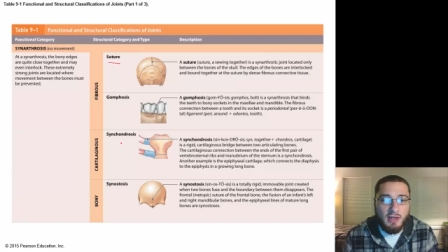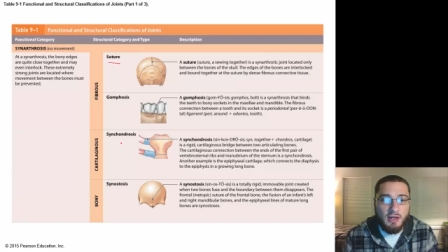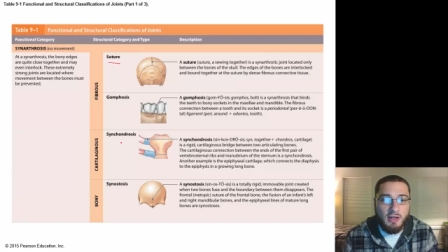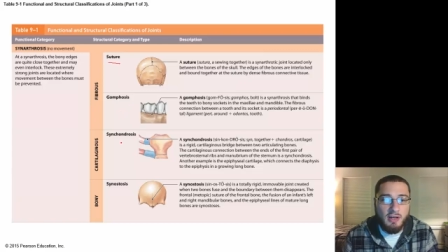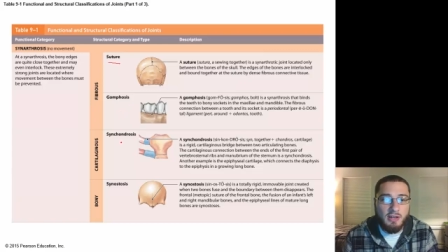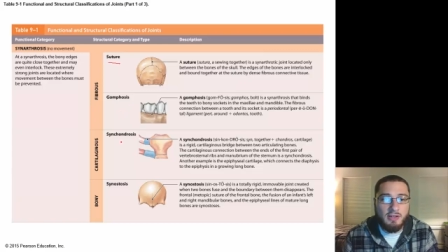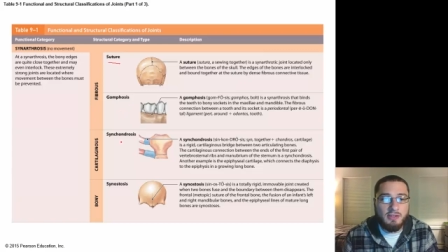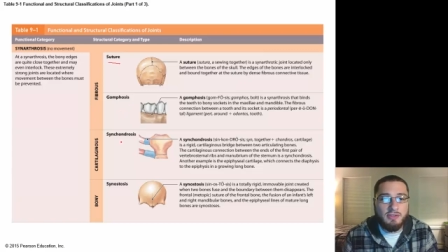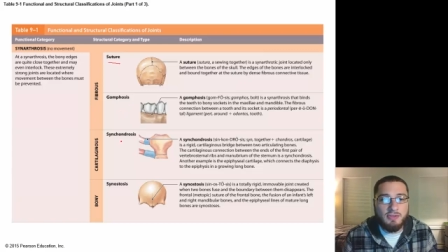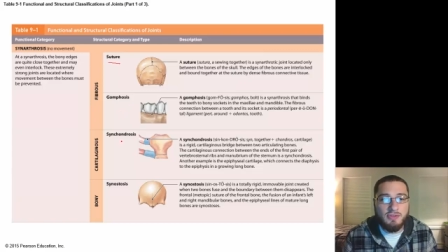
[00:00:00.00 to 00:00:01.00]

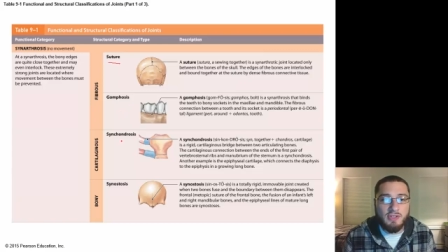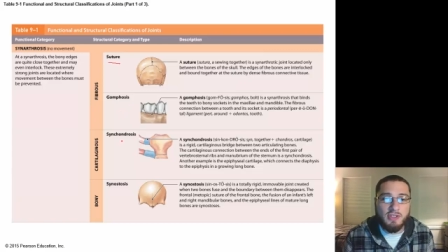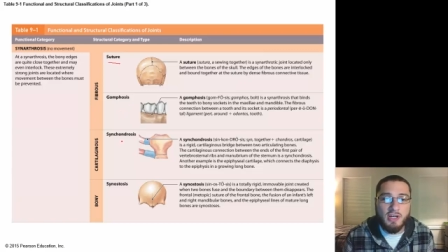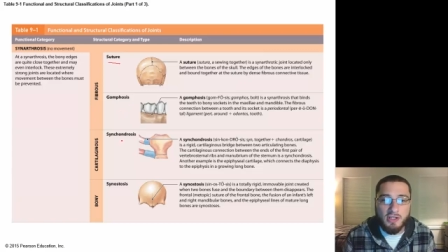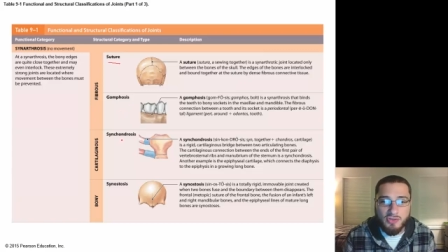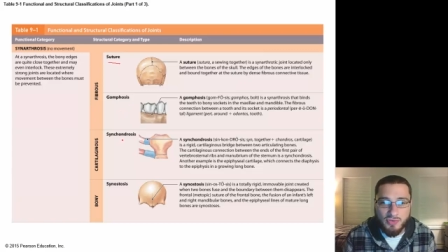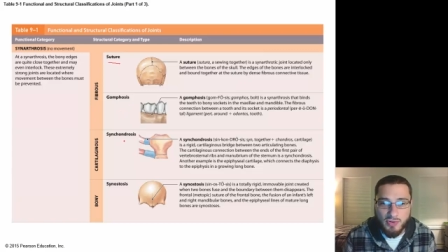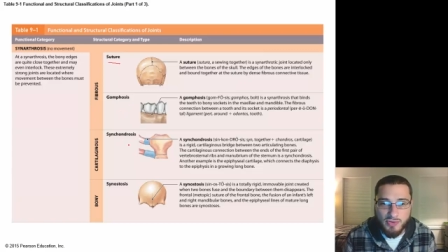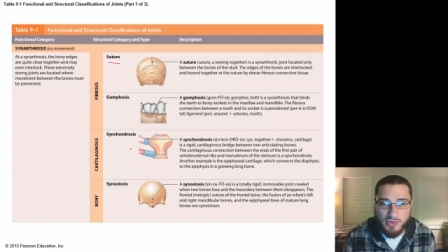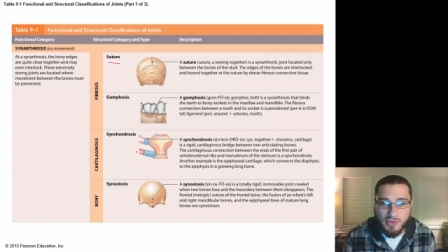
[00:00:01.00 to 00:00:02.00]

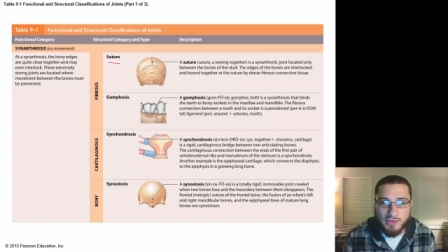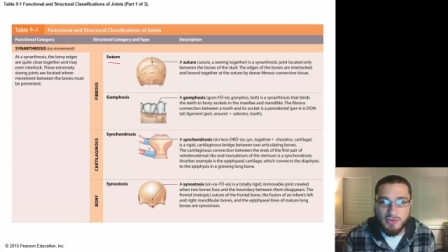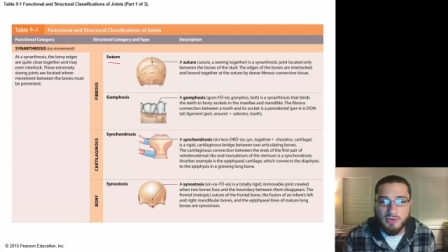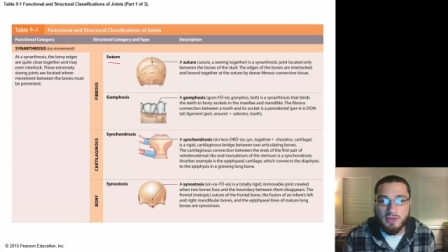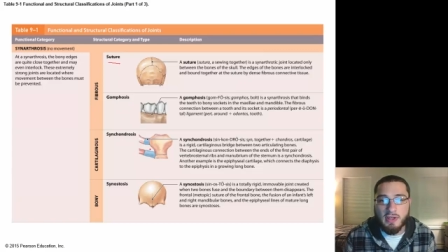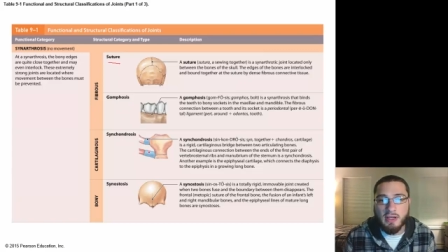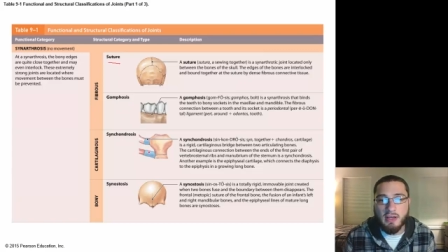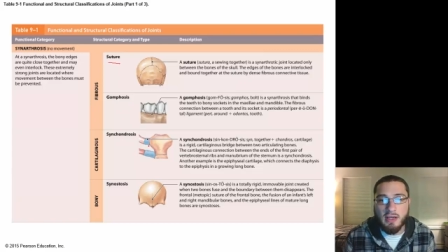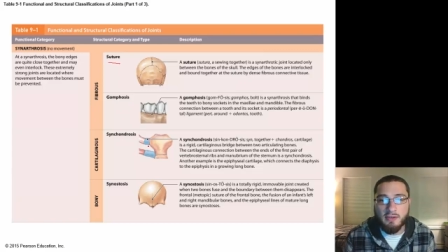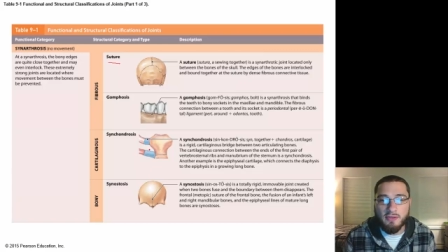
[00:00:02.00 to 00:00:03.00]
synchondrosis
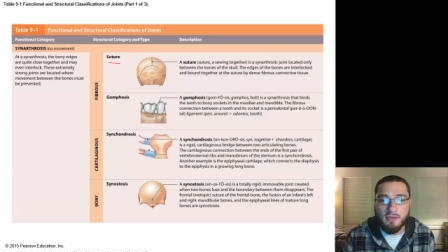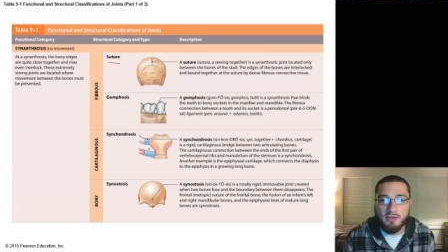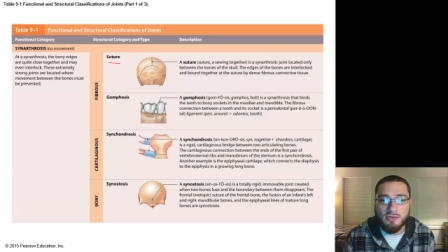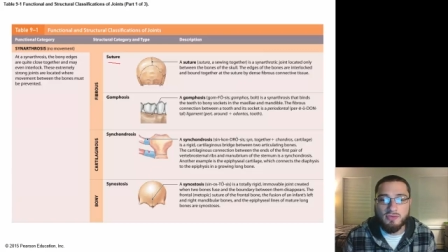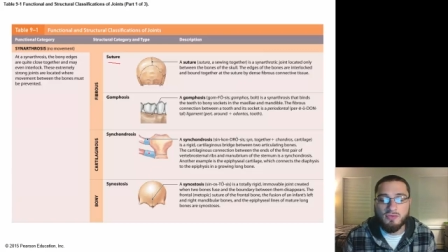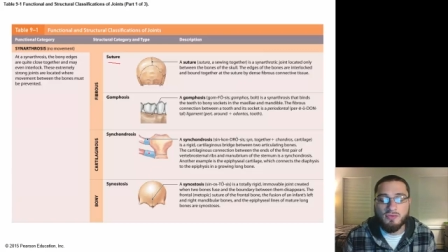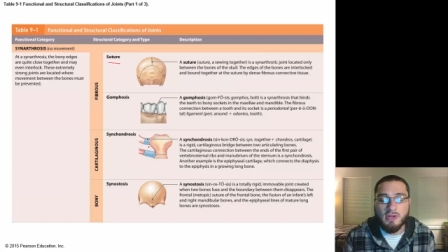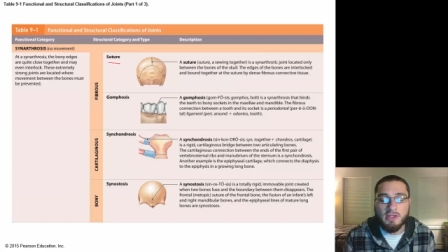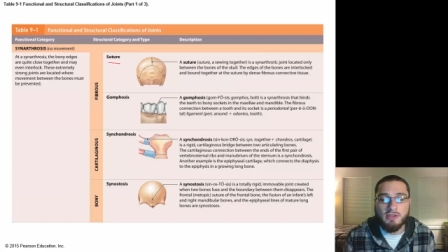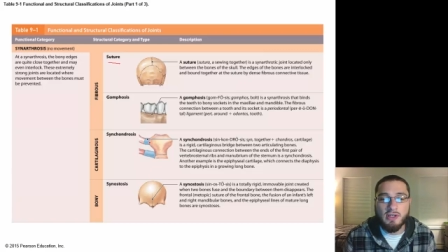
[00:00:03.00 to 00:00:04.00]
at
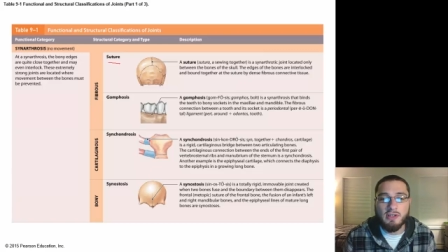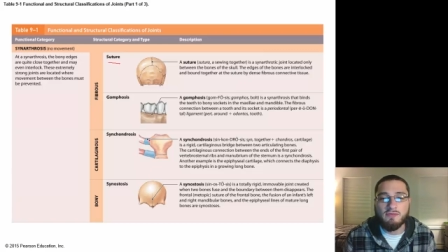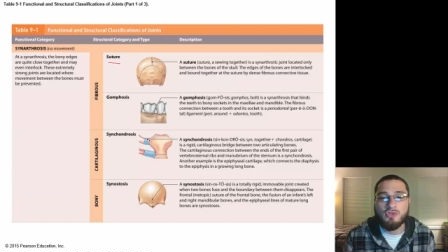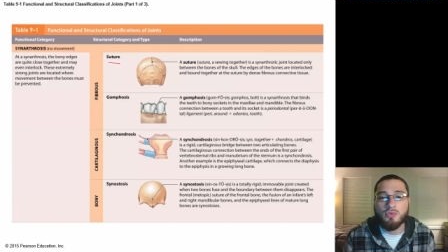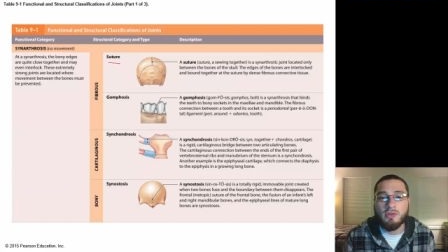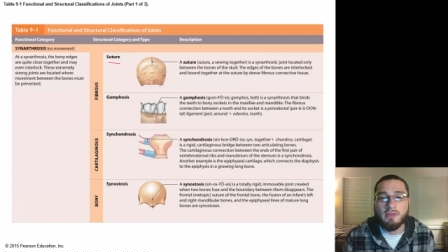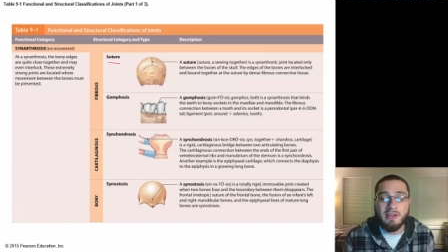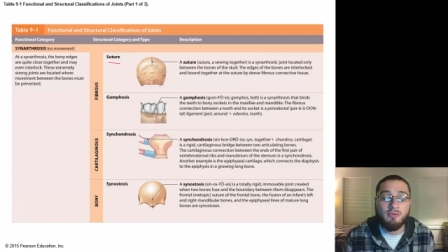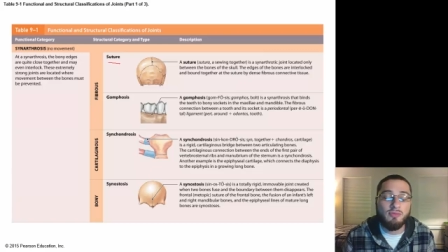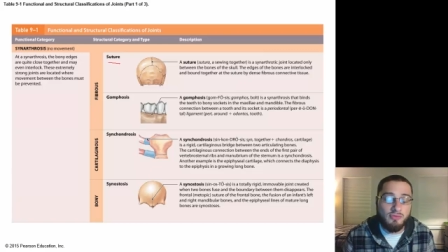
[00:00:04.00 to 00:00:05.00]
that kind of joint
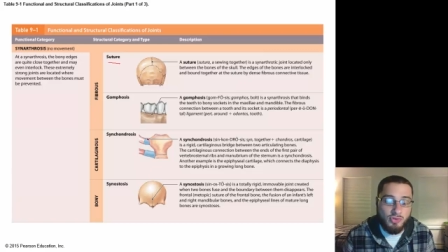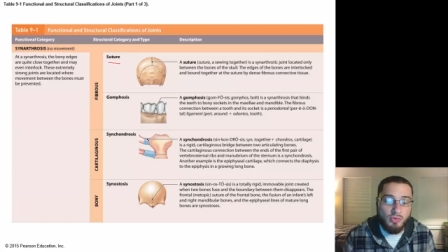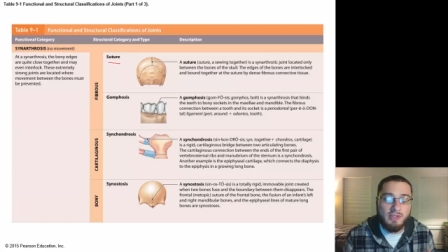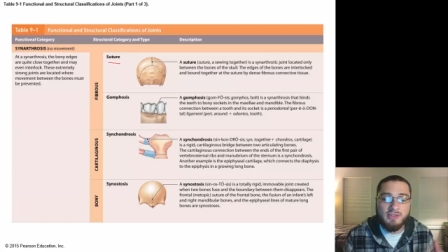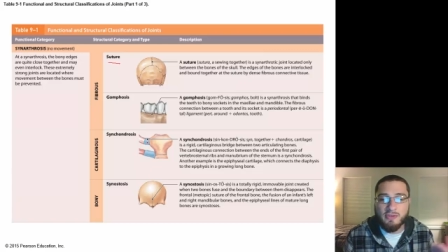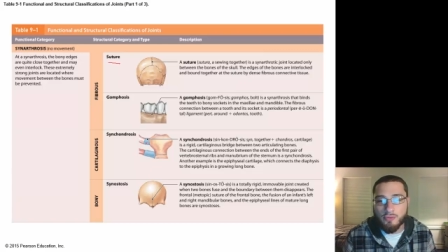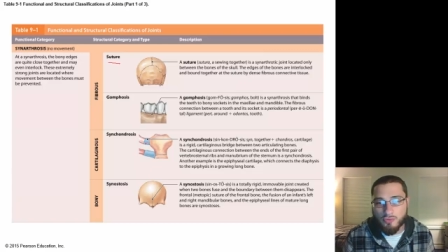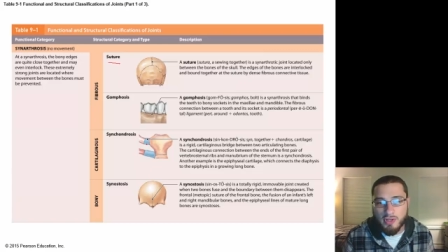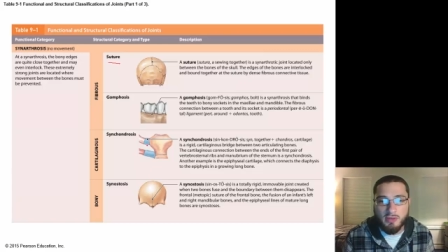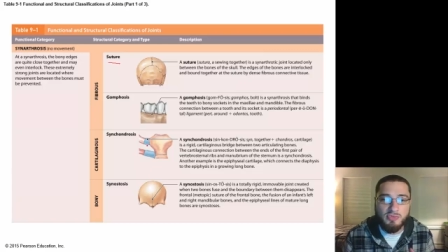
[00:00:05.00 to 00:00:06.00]
that joins the
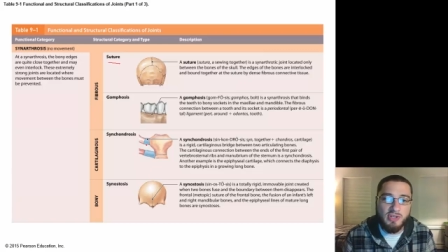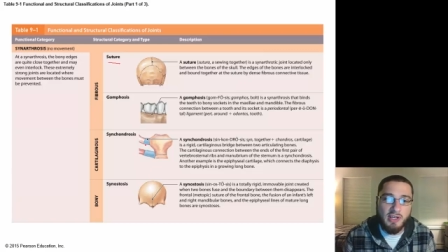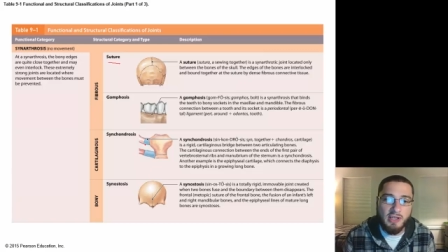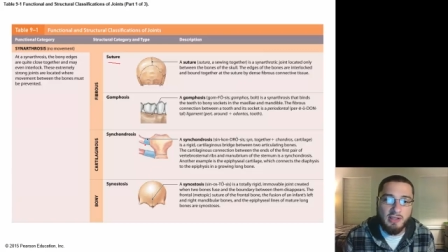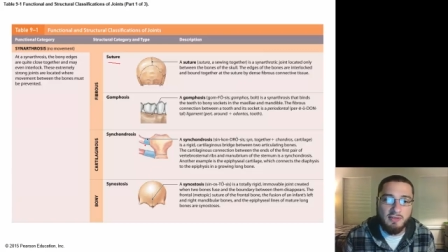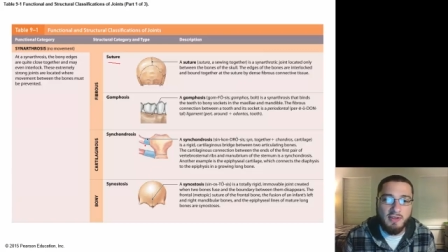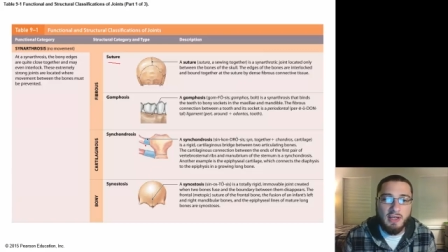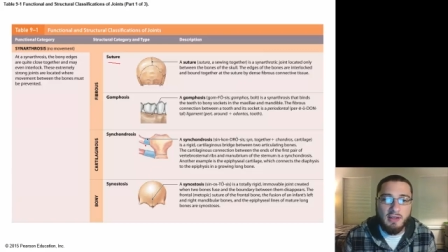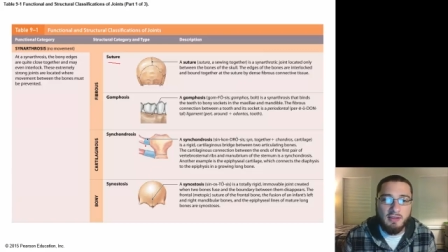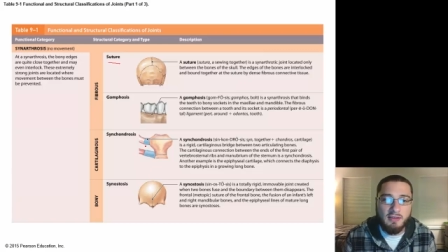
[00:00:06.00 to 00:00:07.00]
ribs and
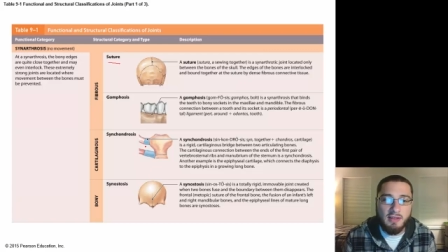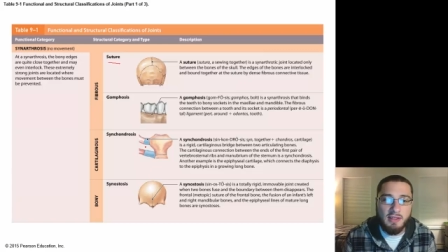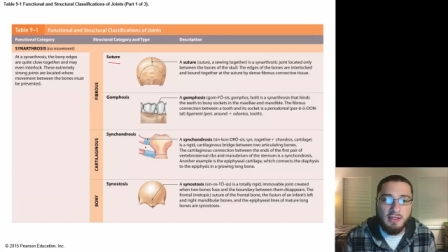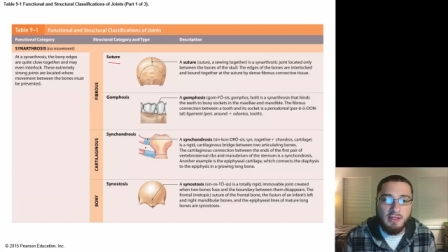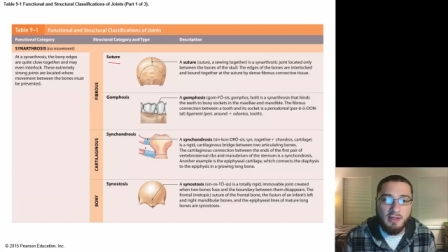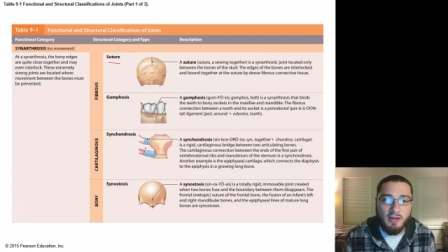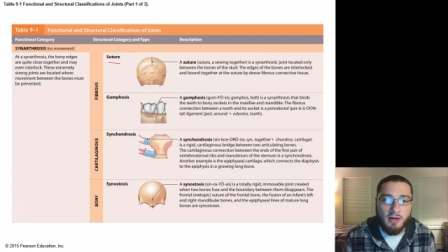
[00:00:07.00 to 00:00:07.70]
the